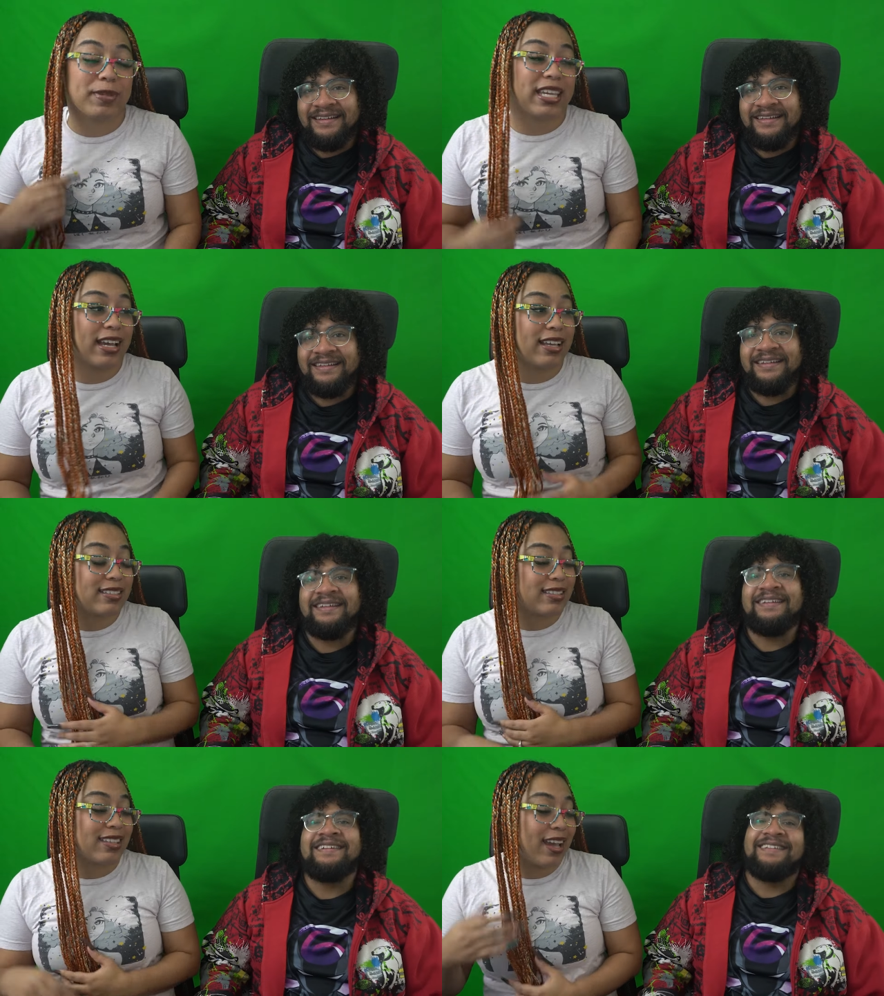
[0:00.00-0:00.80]

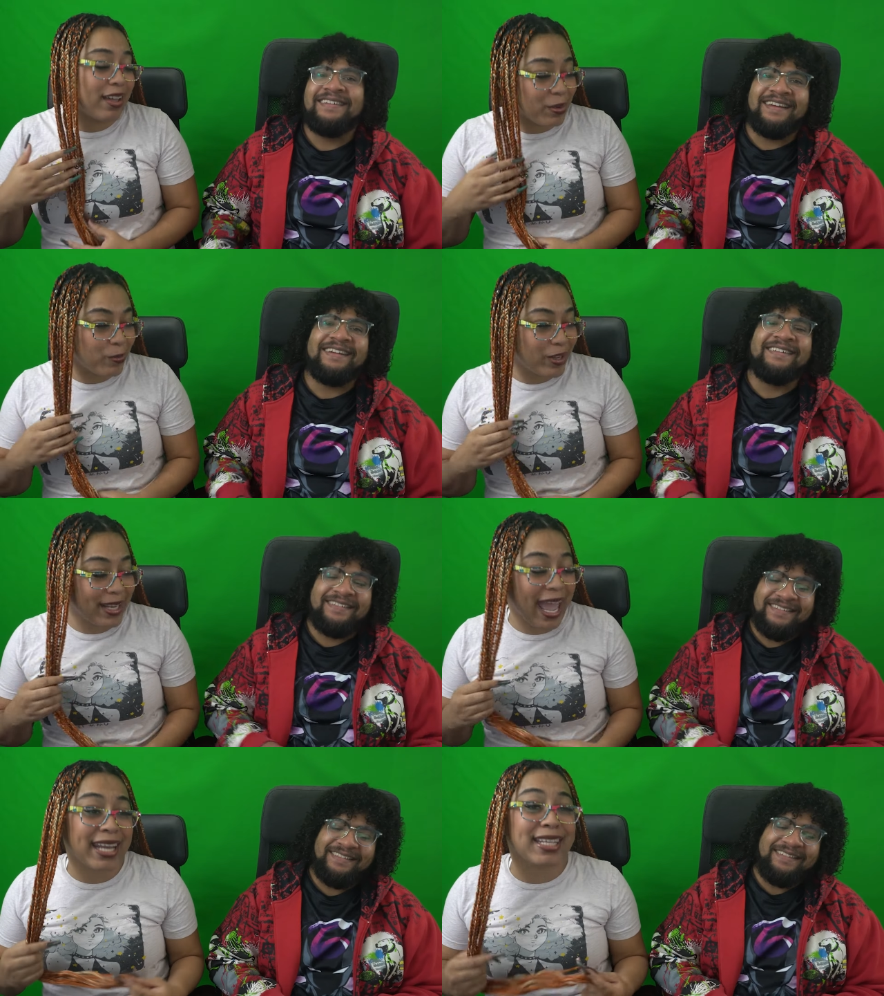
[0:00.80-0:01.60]
Speaker 1: because the other
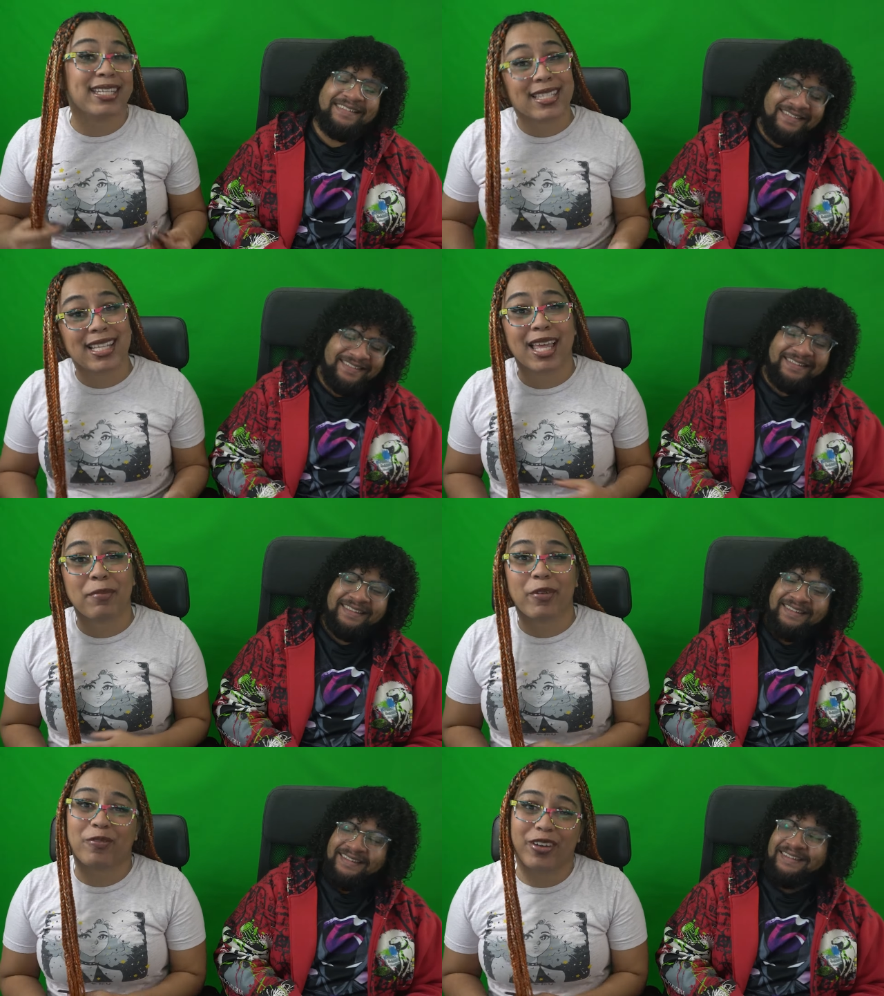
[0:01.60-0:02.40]
one had a
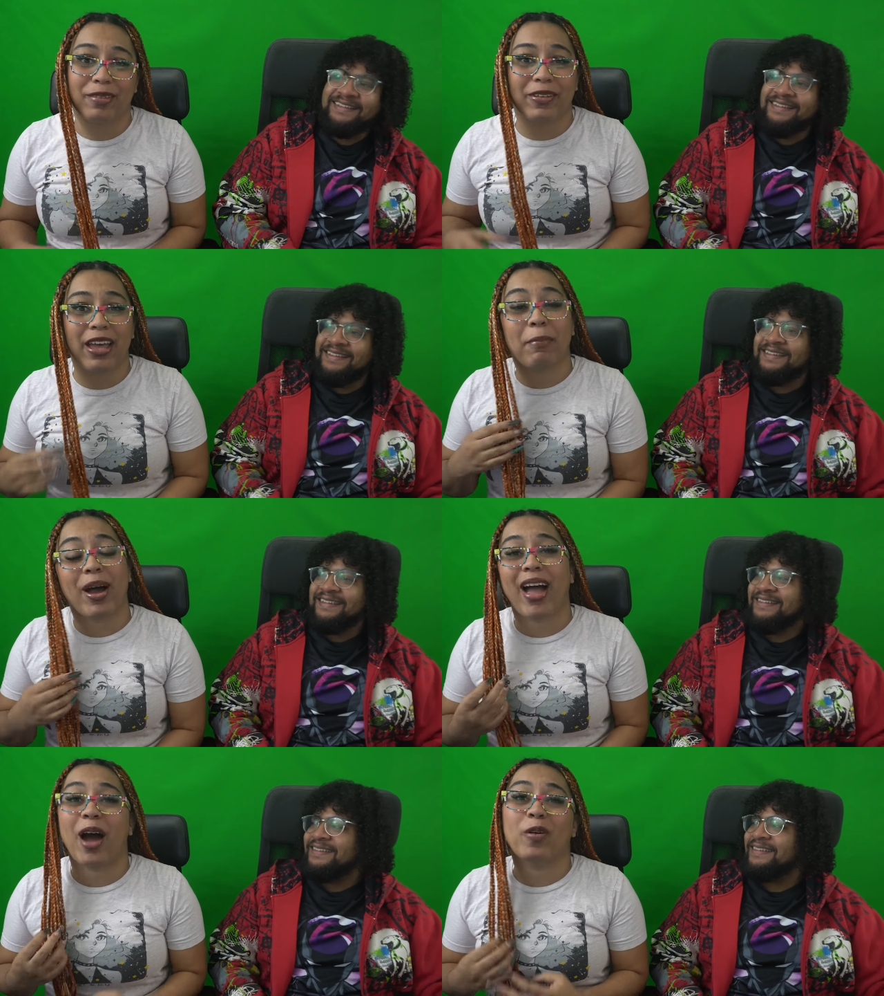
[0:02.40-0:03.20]
disclaimer in front of it
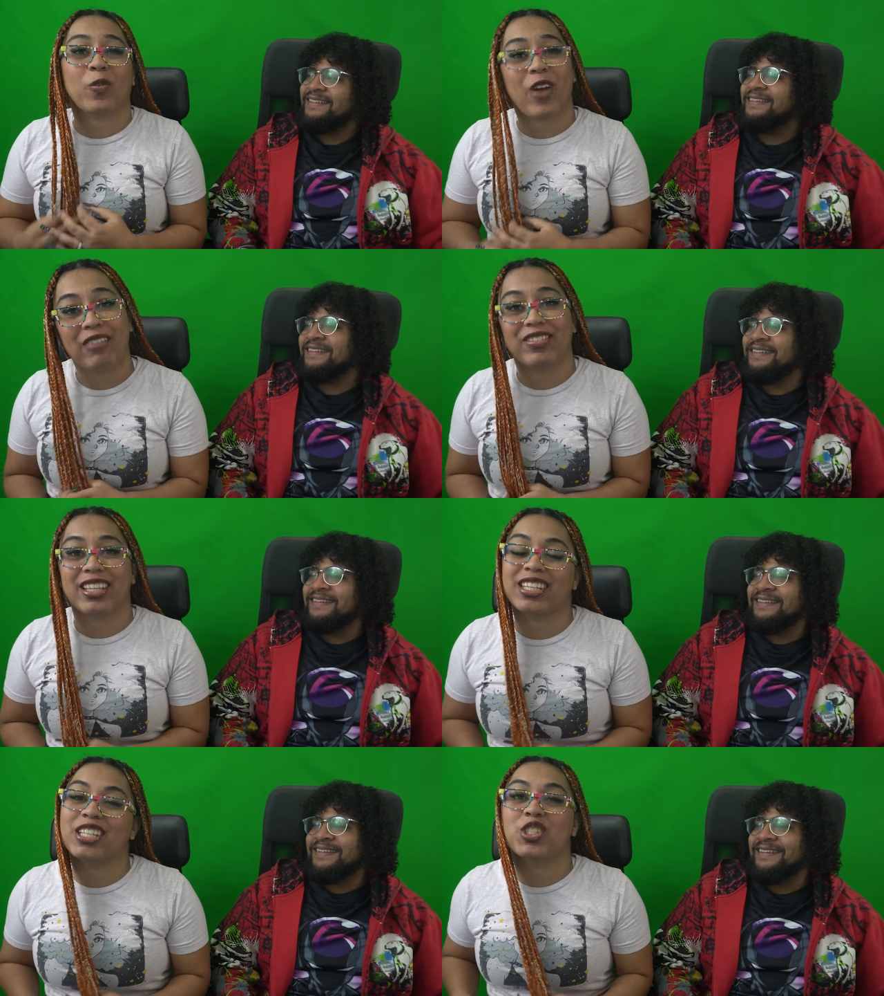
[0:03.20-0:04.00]
about how
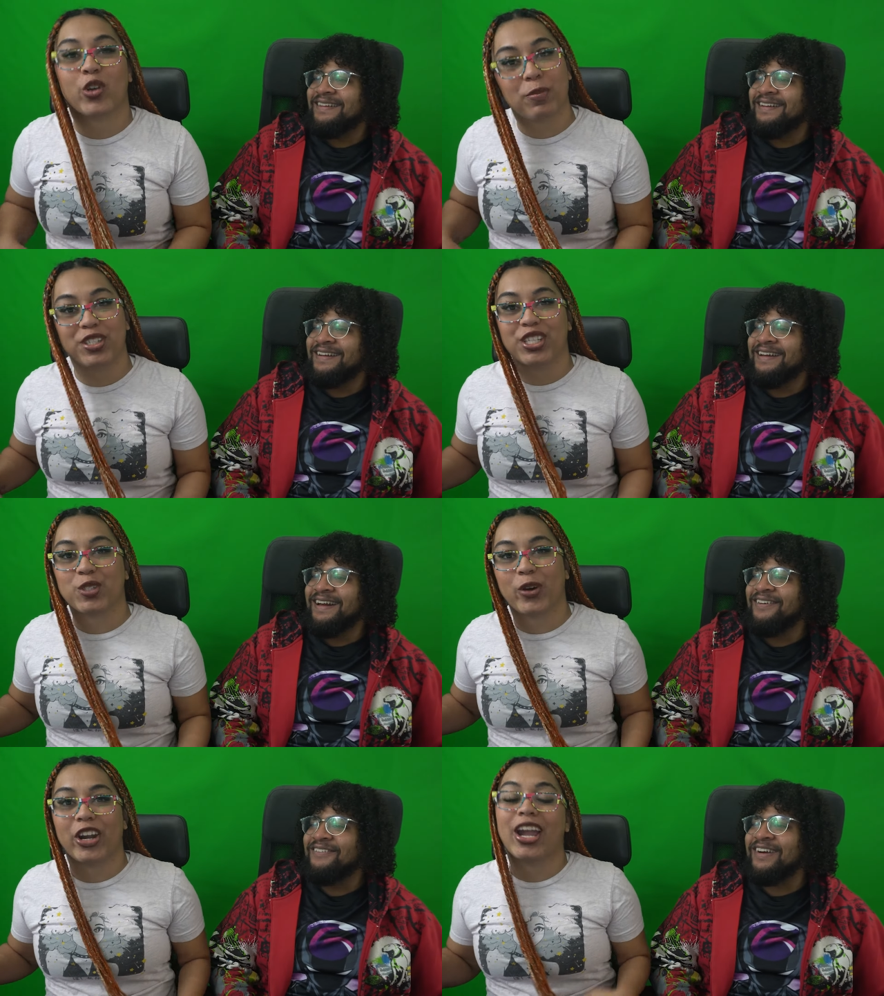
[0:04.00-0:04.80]
graphic the
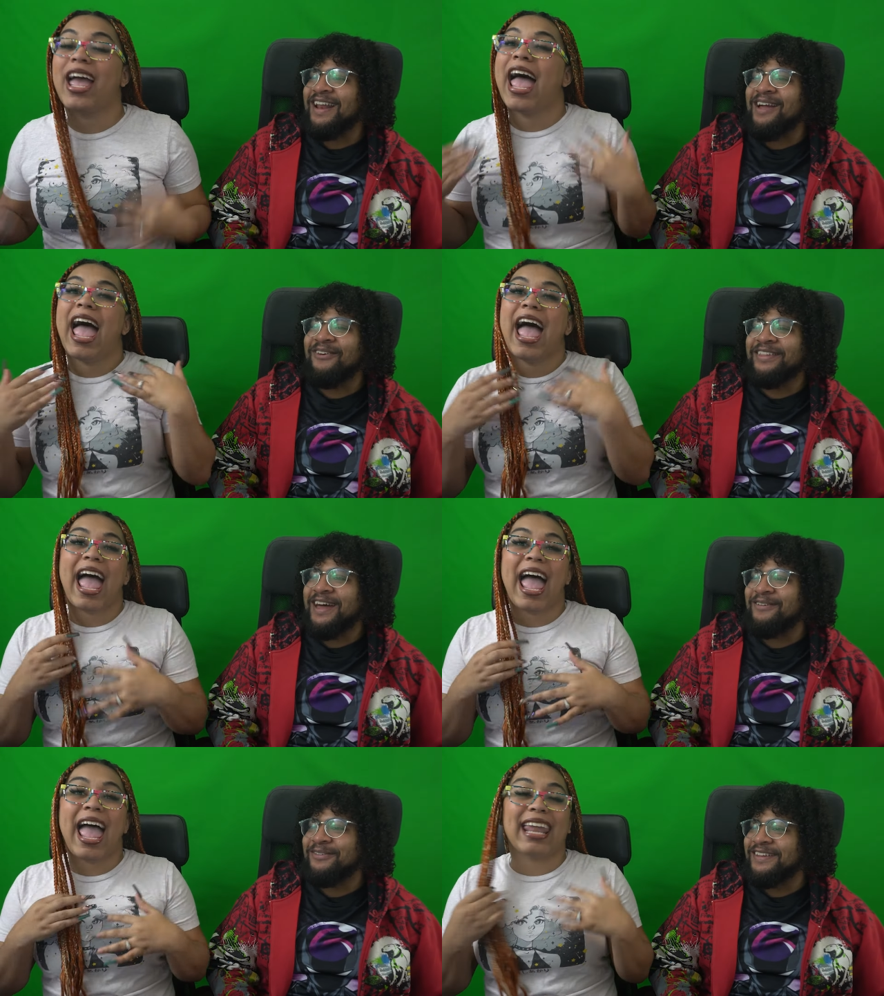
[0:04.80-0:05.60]
descriptions were. Wait, I want
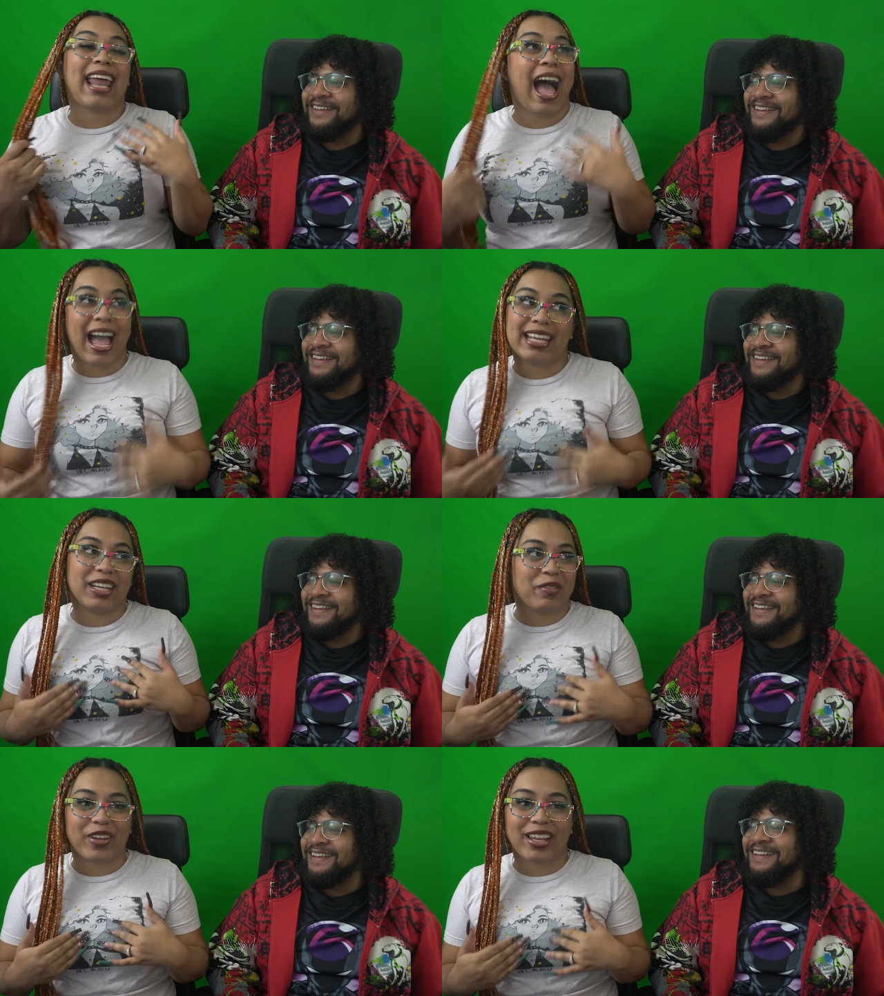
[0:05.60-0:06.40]
that one. And I
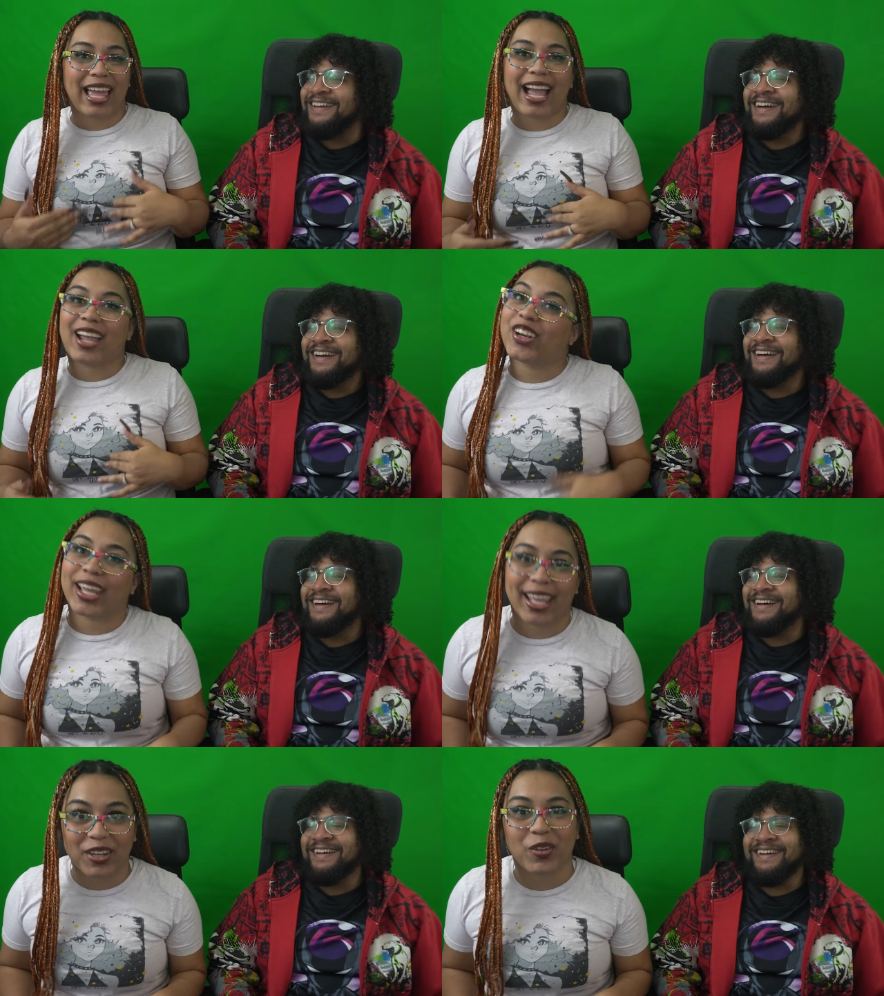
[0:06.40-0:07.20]
didn't feel like I could
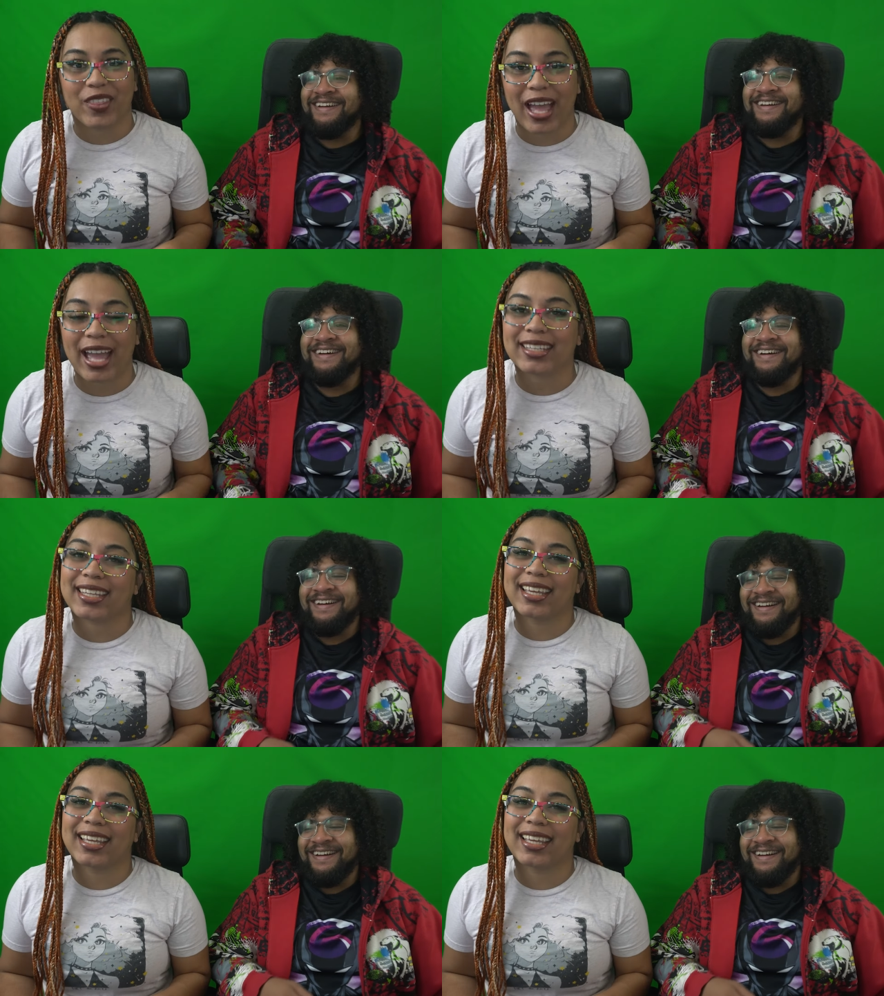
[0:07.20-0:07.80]
handle that.